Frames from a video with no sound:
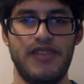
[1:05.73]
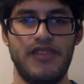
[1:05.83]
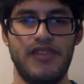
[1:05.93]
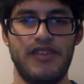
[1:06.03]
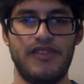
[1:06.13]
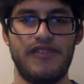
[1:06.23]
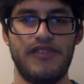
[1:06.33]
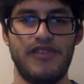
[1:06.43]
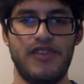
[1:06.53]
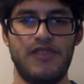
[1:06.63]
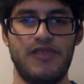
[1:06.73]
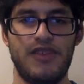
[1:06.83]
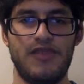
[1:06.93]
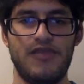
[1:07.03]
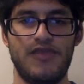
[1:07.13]
The election has become
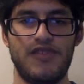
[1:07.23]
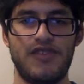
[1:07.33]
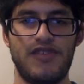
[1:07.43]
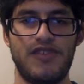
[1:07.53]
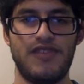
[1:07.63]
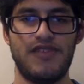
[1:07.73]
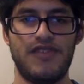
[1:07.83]
the most contested